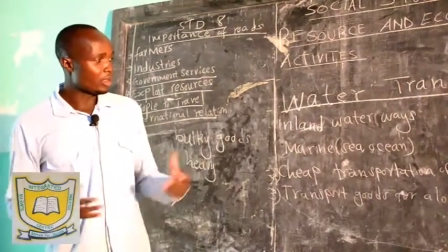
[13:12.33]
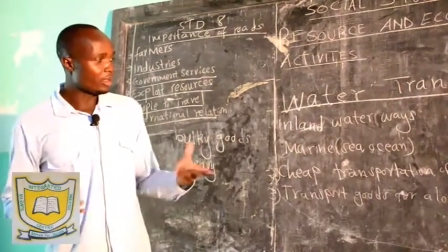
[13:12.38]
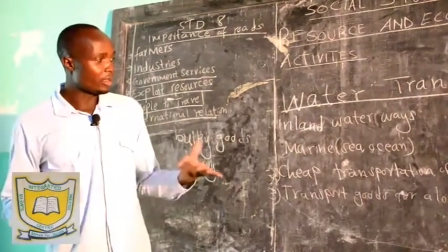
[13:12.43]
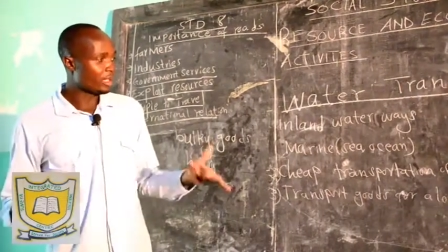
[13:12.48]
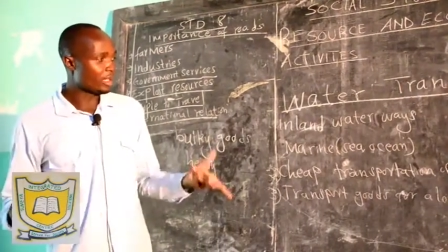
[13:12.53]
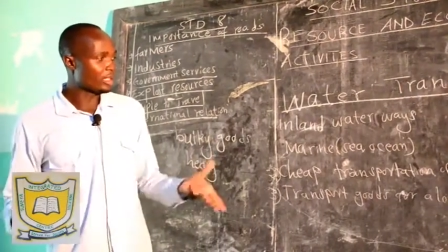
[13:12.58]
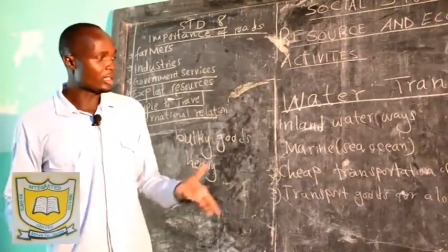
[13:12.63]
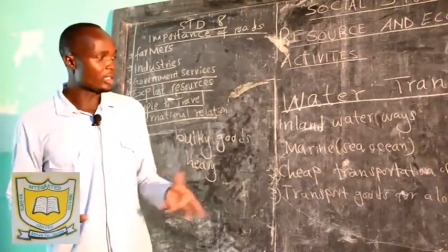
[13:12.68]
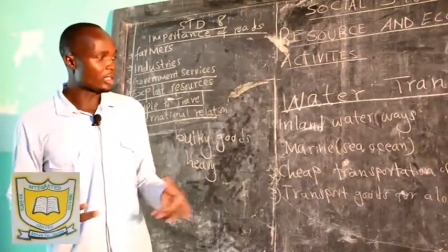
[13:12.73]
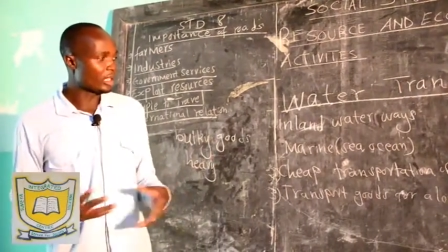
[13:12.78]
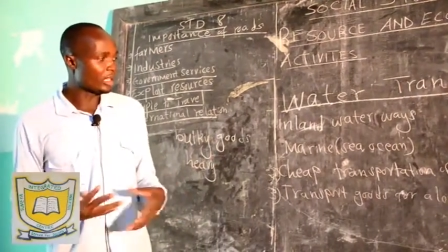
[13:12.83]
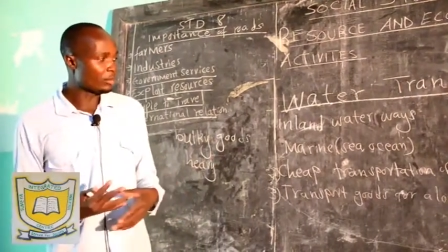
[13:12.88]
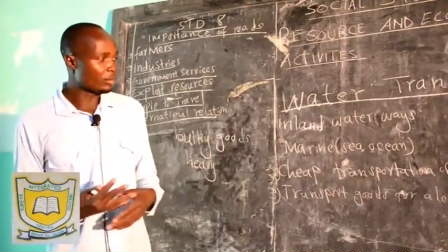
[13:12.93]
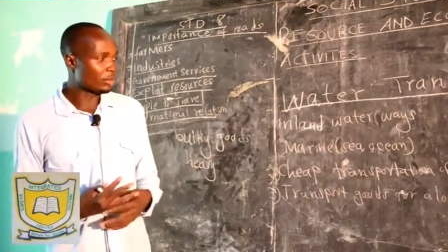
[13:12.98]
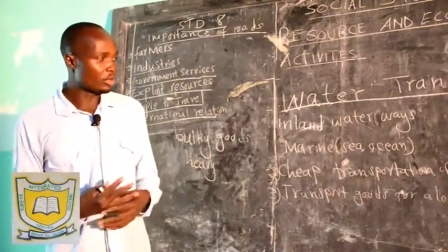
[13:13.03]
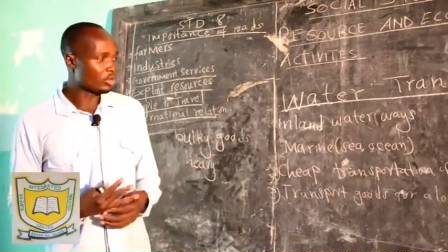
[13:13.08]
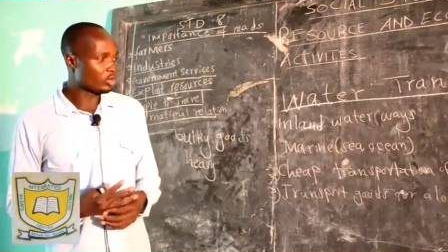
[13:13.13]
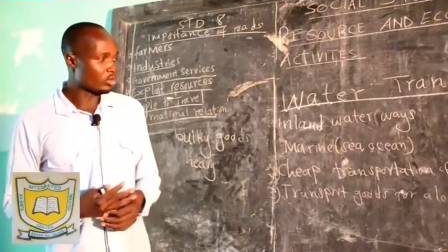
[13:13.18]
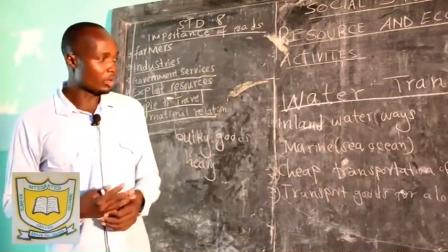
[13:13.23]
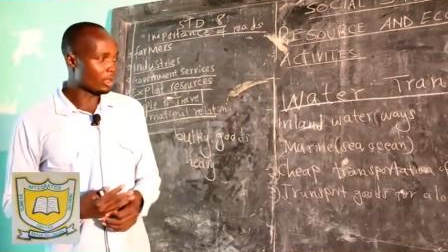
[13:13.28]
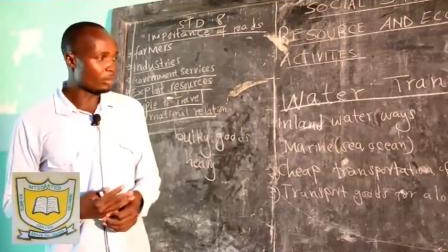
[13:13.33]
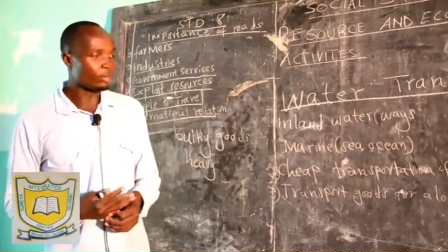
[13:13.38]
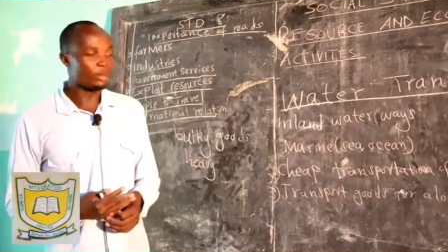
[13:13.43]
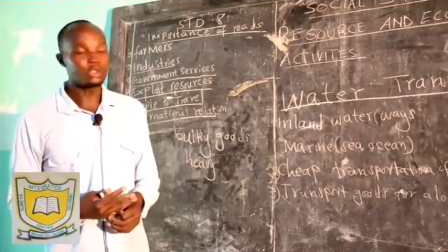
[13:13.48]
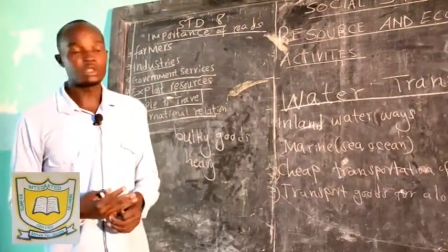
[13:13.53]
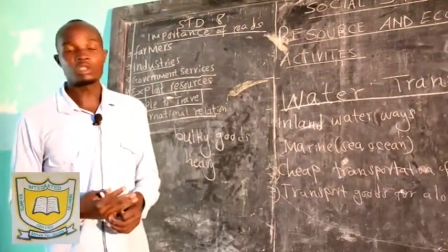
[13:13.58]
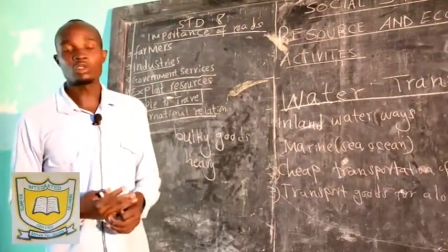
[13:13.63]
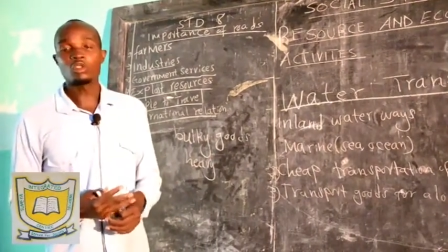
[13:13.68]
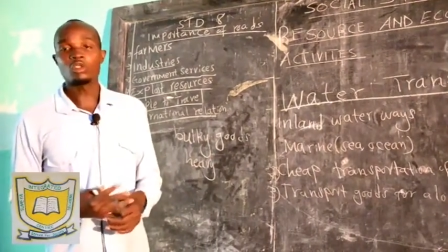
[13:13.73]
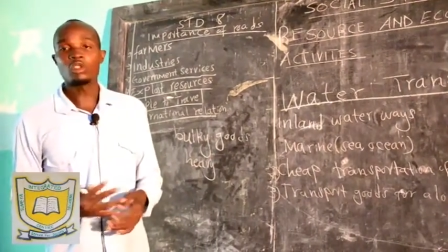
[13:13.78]
things can be
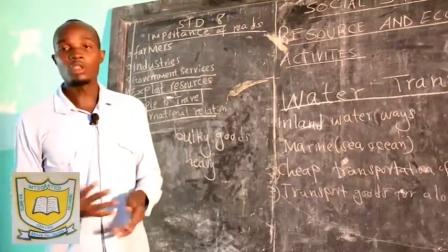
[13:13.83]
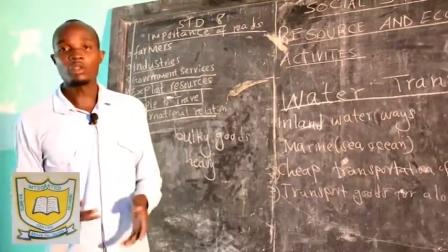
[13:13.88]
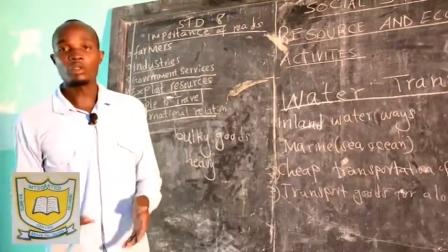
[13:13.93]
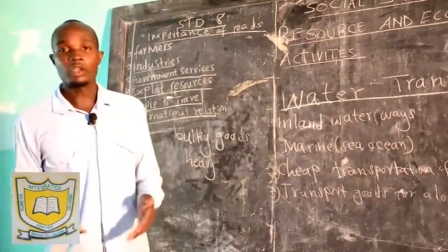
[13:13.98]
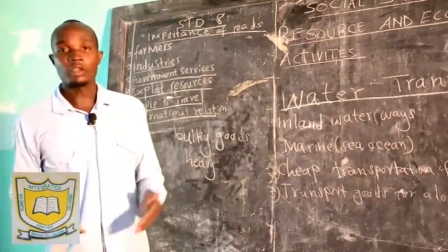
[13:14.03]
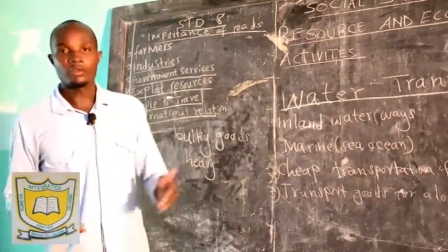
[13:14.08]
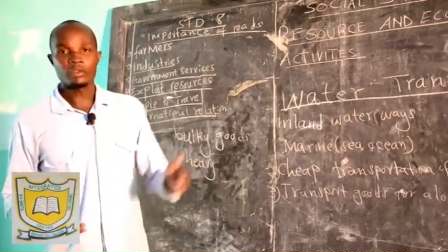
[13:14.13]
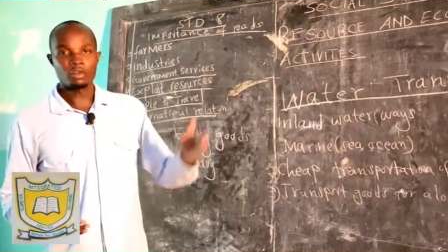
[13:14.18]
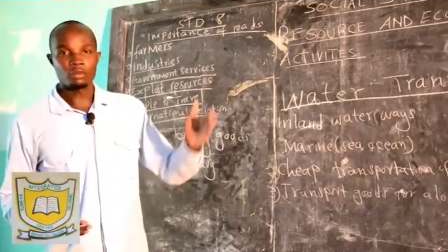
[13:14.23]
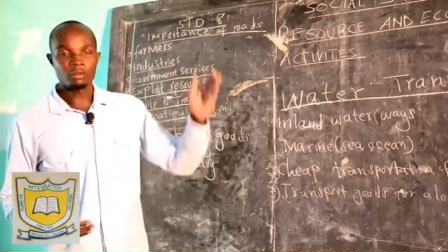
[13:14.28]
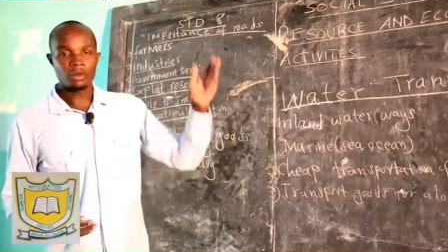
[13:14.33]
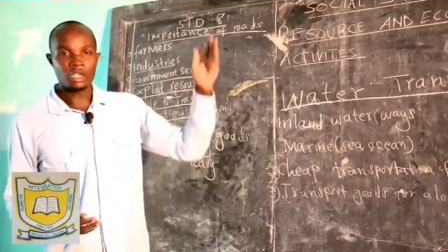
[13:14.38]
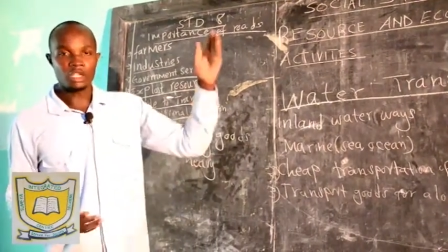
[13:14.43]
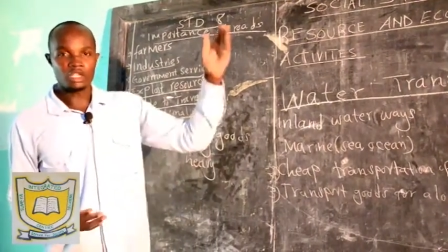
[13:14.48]
transported all the way from